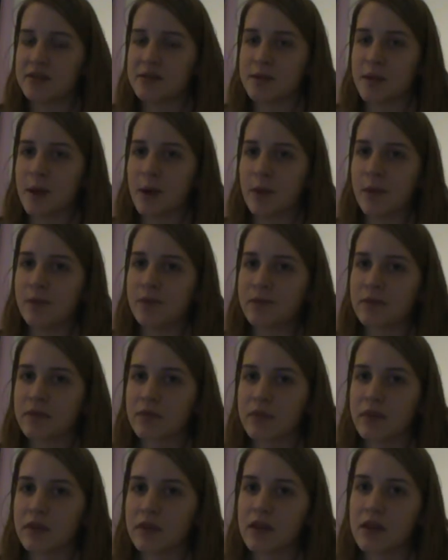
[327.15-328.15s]
So
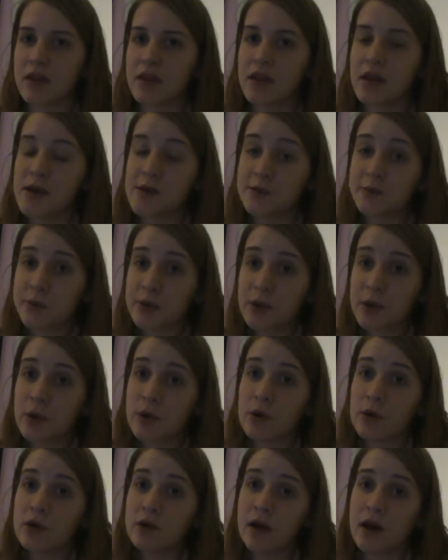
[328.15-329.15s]
that was pretty
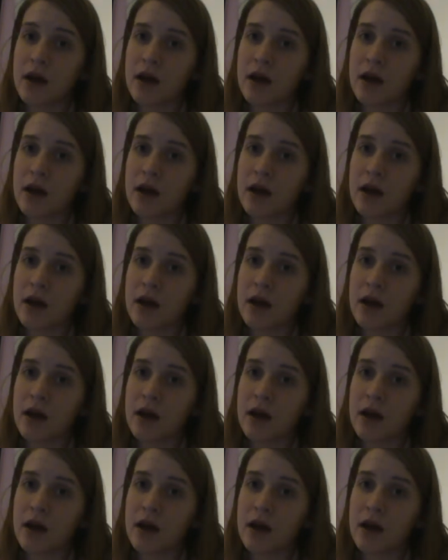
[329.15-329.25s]
cool.